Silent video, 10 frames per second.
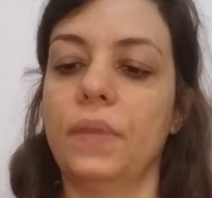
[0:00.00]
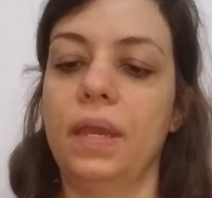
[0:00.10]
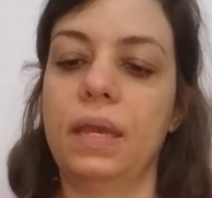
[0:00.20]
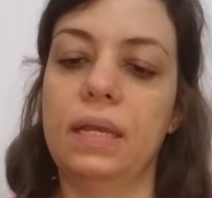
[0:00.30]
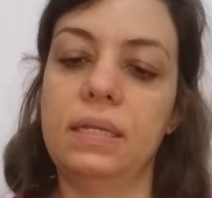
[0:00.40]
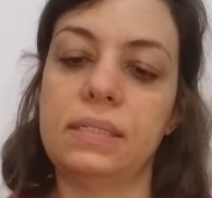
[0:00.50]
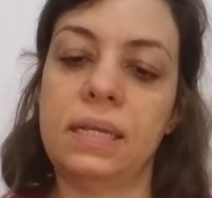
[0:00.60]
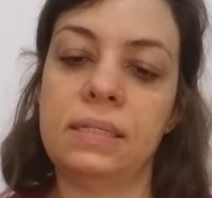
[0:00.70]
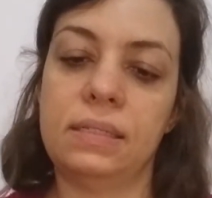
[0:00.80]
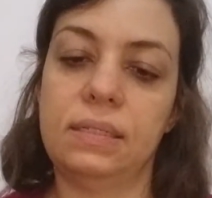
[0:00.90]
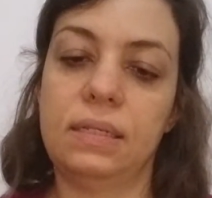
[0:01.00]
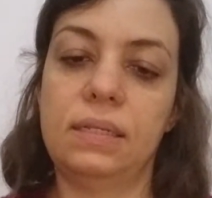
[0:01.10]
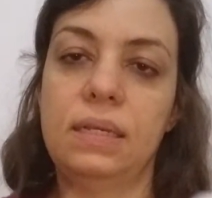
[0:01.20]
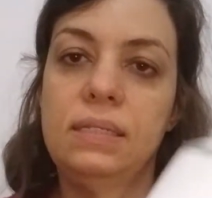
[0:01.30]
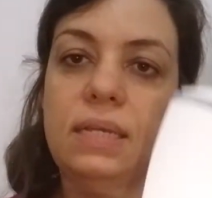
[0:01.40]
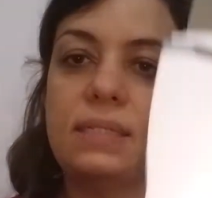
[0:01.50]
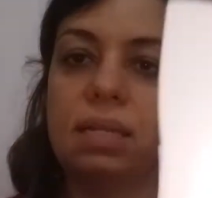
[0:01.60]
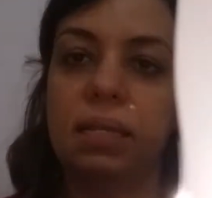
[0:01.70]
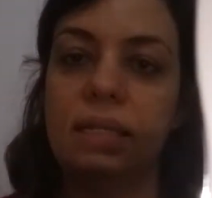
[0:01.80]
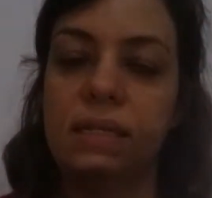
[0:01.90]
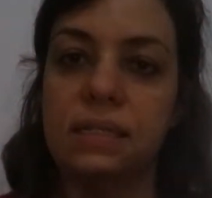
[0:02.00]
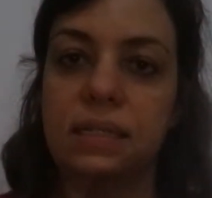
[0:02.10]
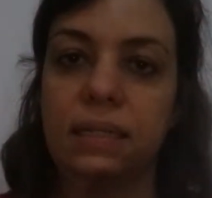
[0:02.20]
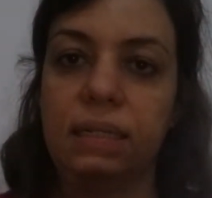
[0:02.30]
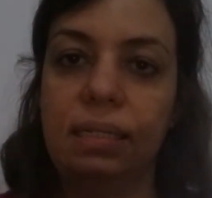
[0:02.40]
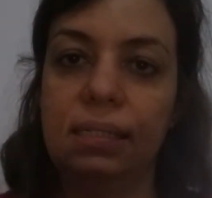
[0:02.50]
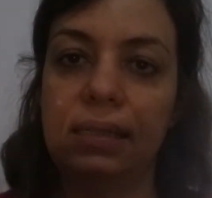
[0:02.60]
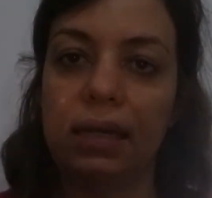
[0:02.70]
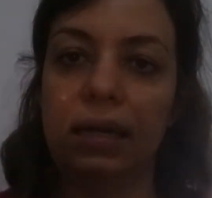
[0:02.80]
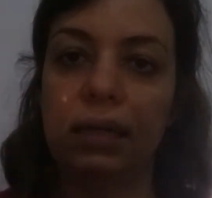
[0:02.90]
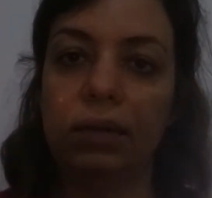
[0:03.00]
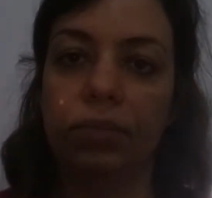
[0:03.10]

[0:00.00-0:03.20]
It says that it does cleansing,